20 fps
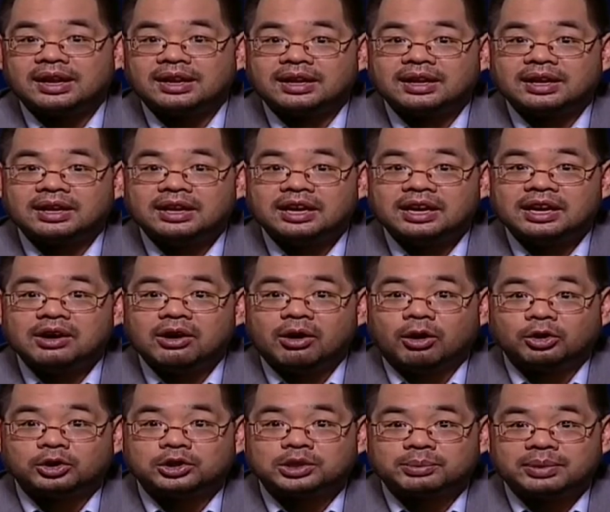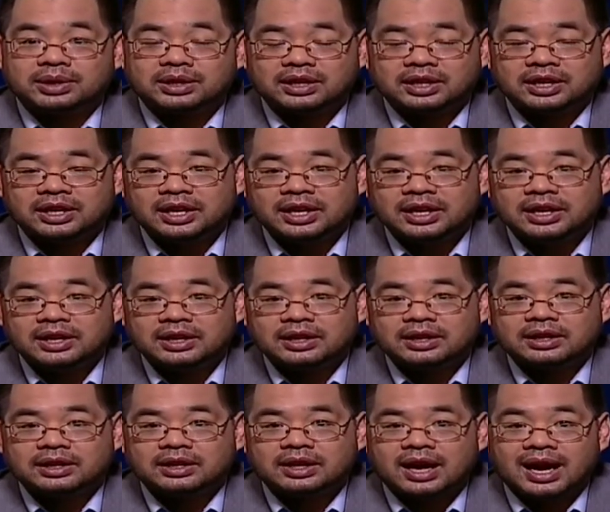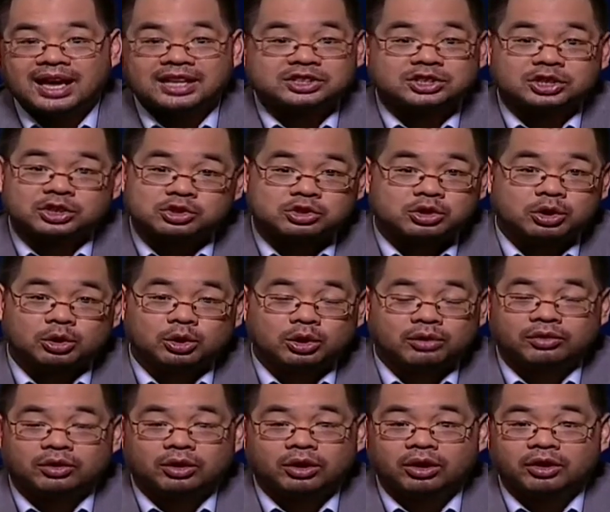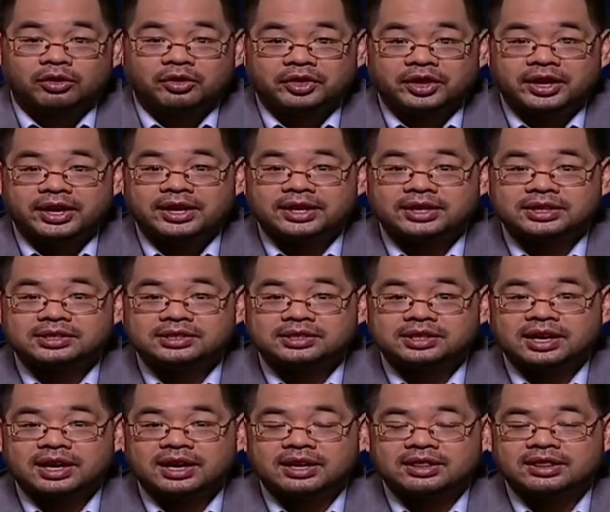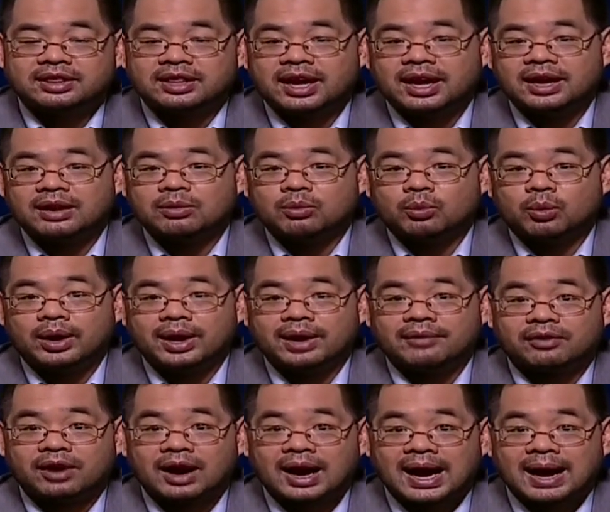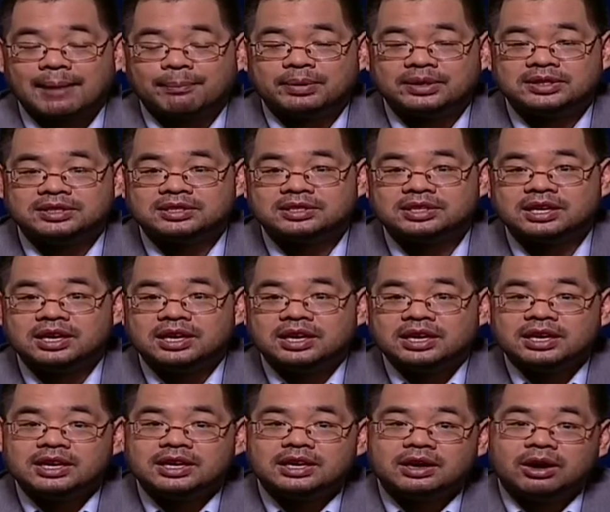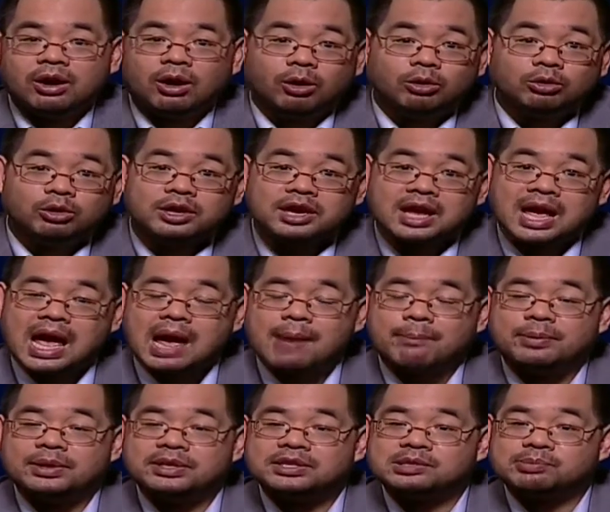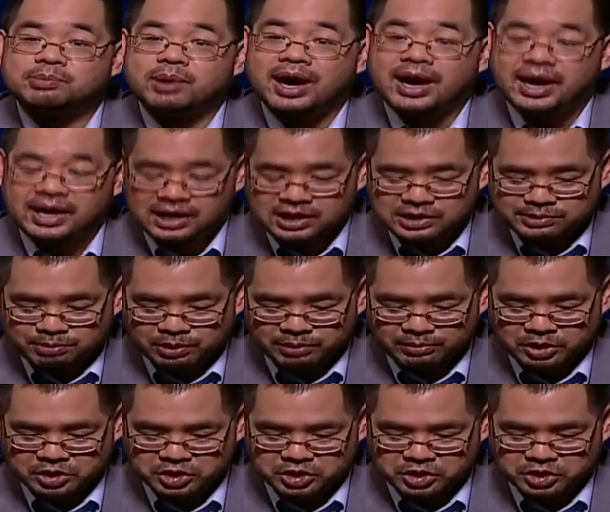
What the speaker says: that He ultimately has control over all things, and that whatever happens only happens by His